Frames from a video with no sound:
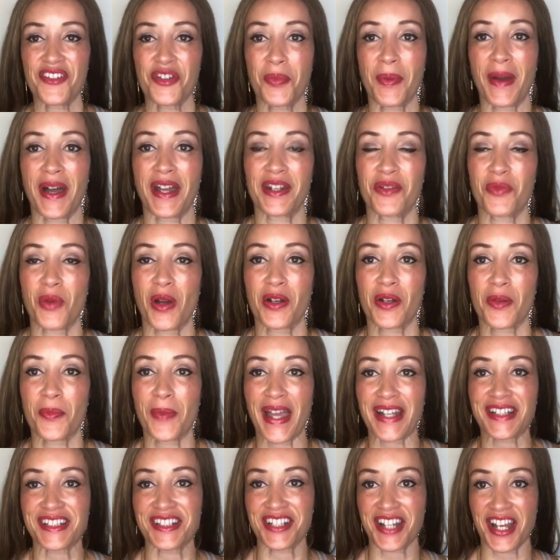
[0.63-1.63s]
everybody, welcome
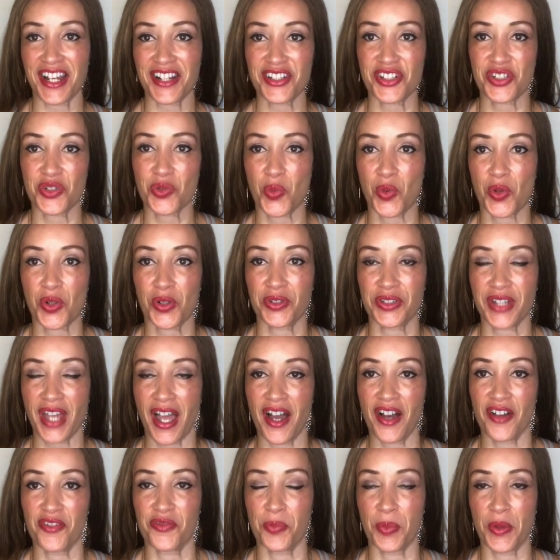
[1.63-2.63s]
back to Taji's World
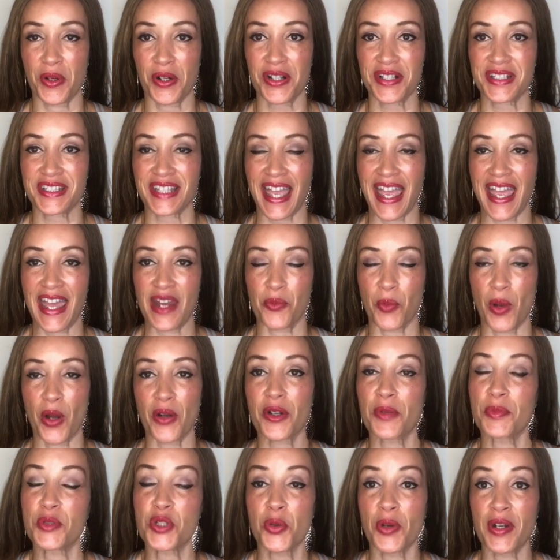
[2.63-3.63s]
of Books and
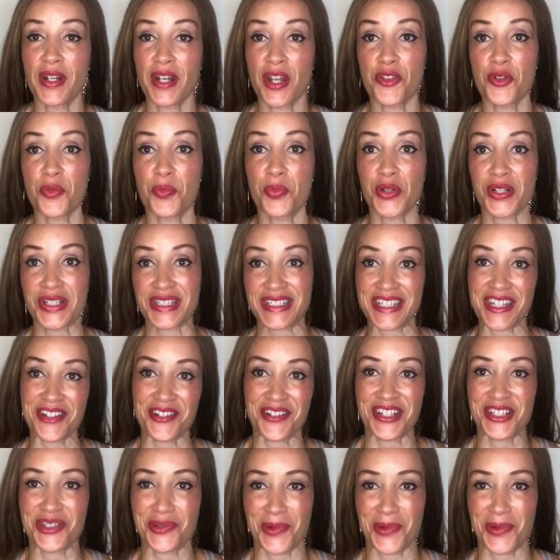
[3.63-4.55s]
welcome to another book series